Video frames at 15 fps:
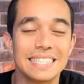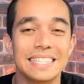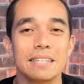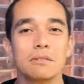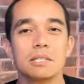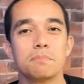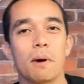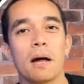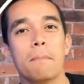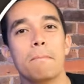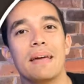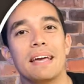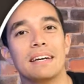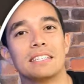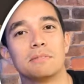Deal Spy
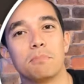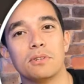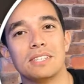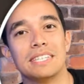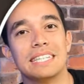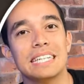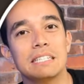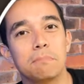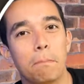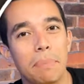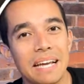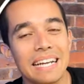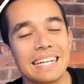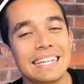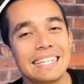Mia spotted these
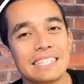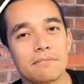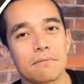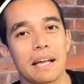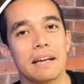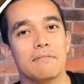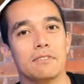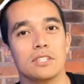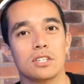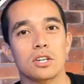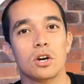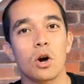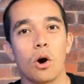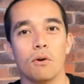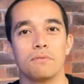beanies flavored
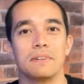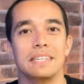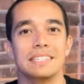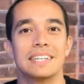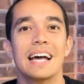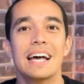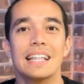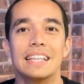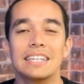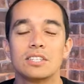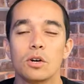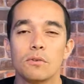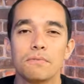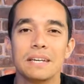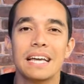coffees. This
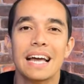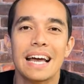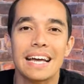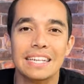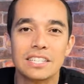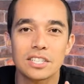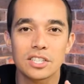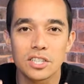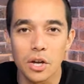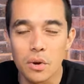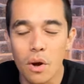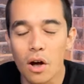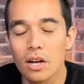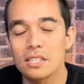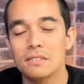coffee is so
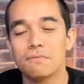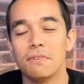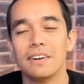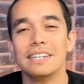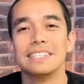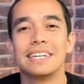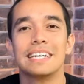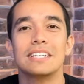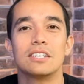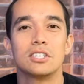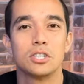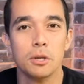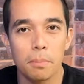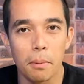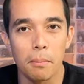hard to find in the
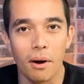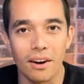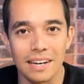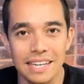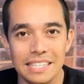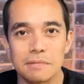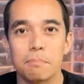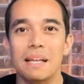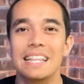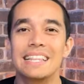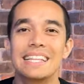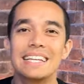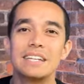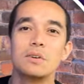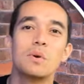supermarkets, but
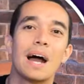Lidl